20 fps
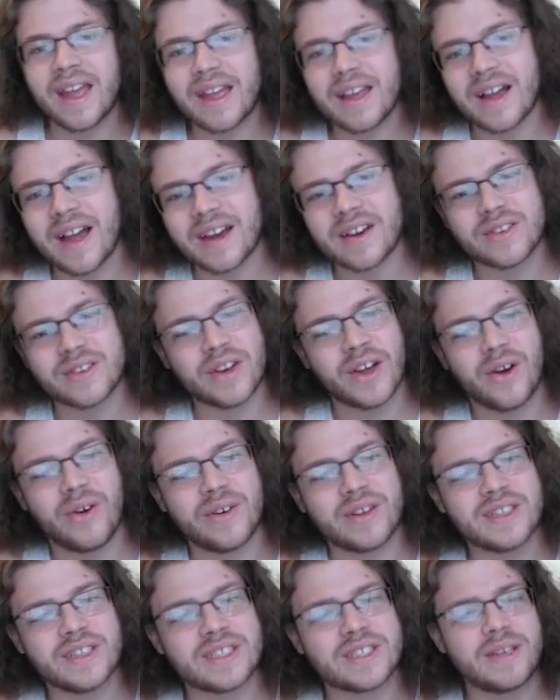I don't
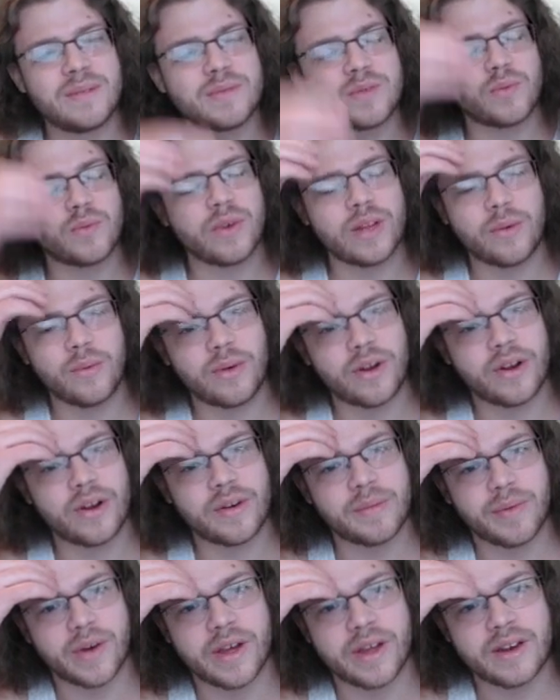know, this seems really
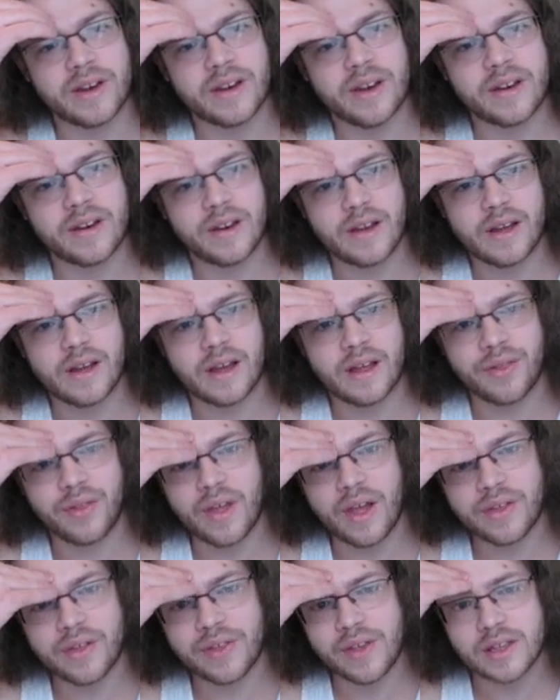weird, but
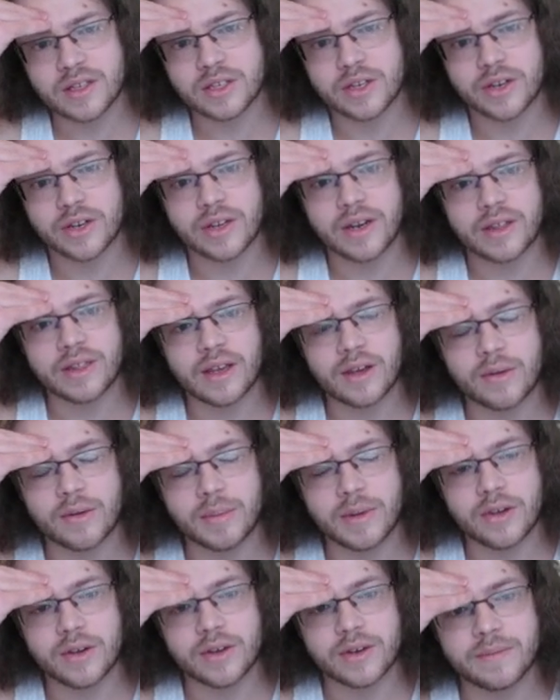I think it's good. I think
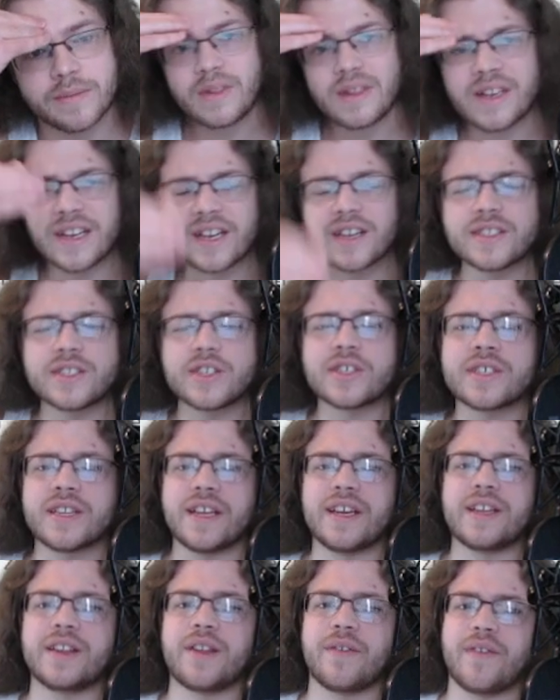it'll be good. He does just
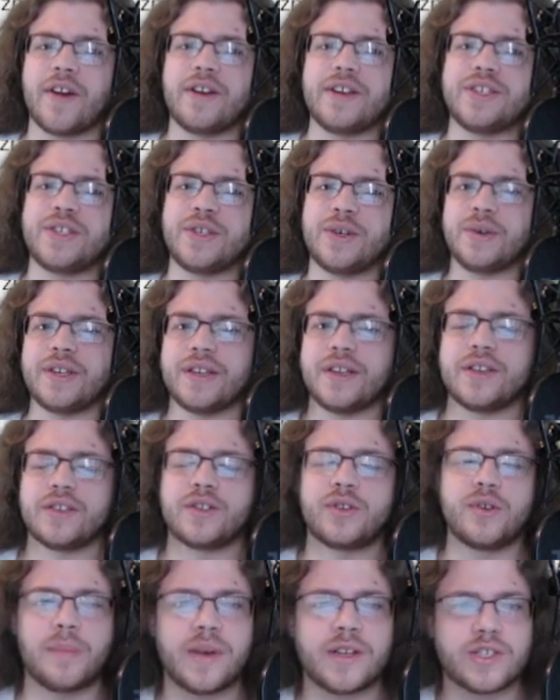lead the very
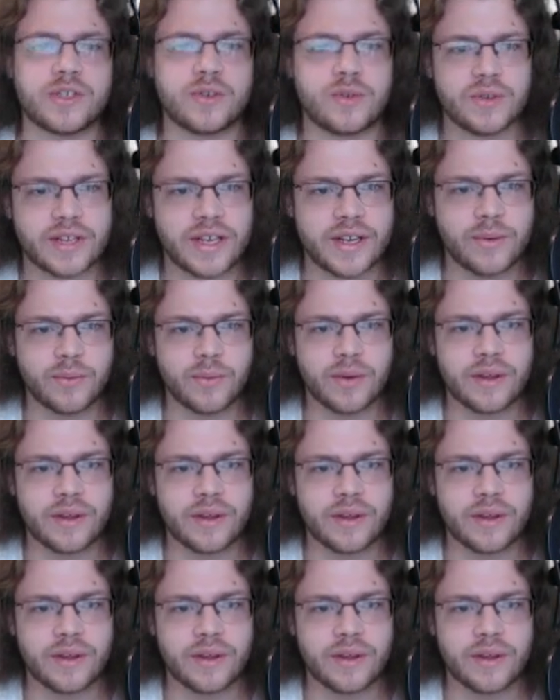two-dimensional lead with